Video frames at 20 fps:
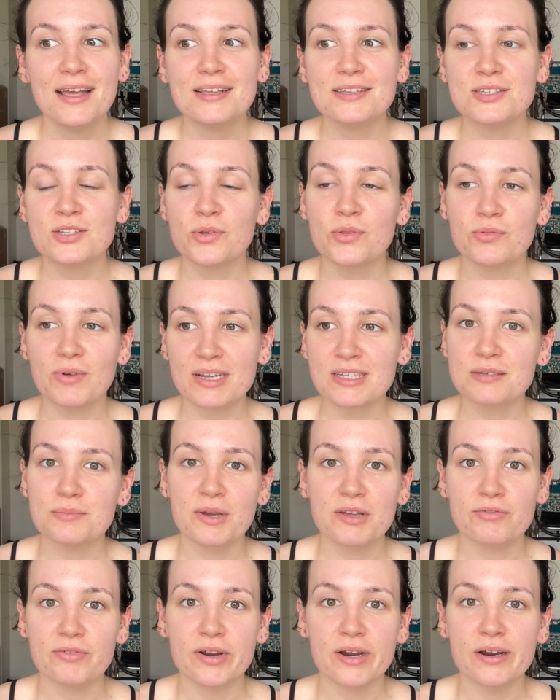So the rest of
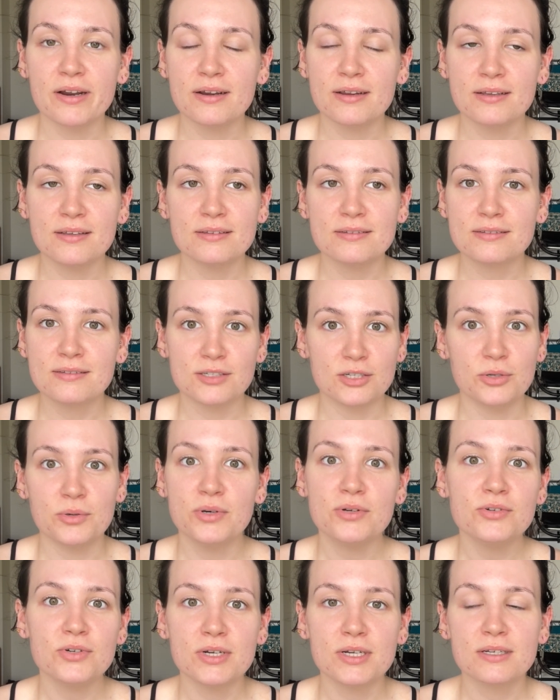my fare is
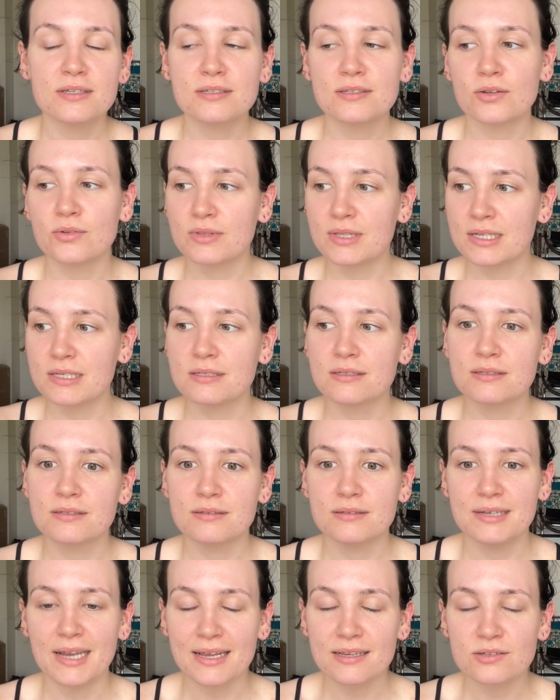200. So
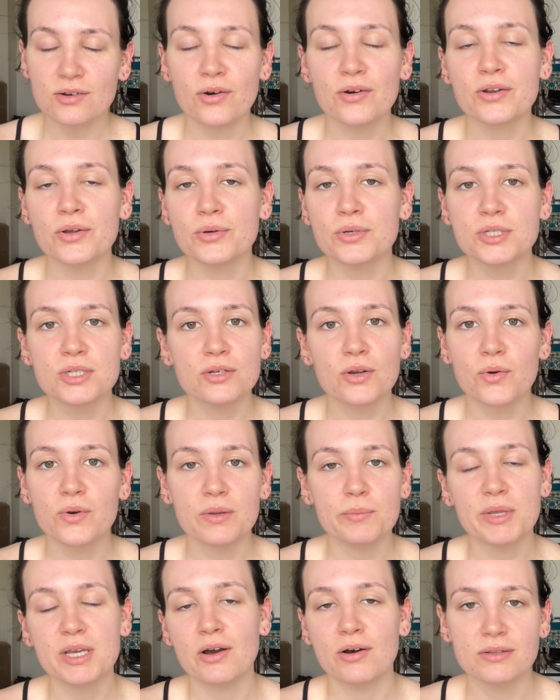this next auto should only
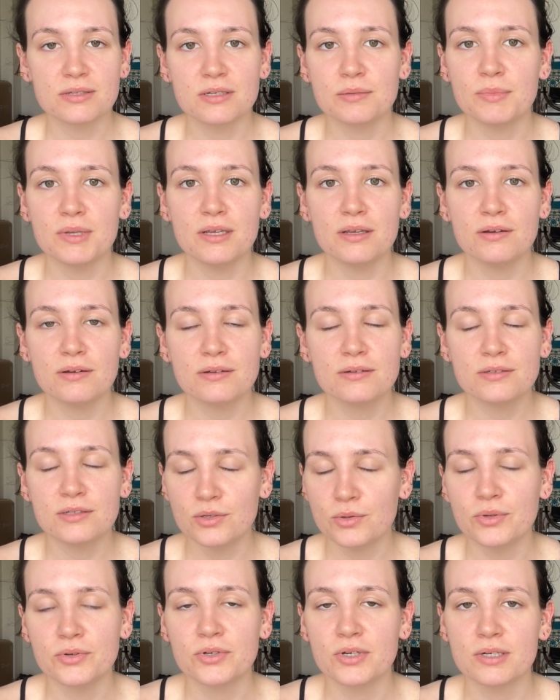be costing me
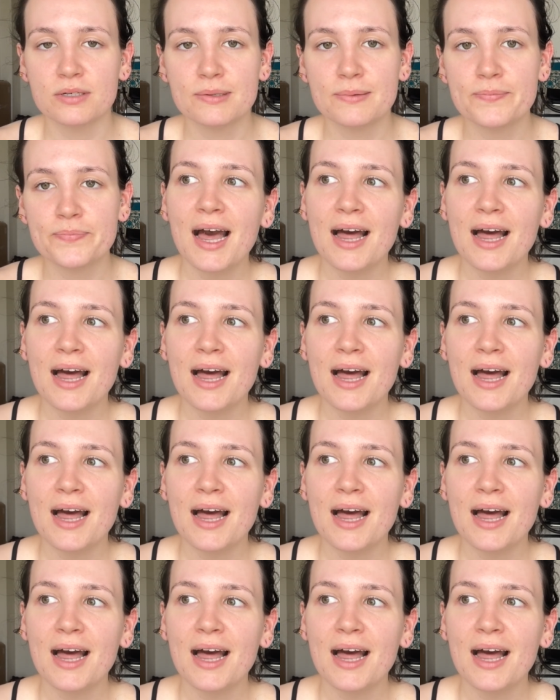200.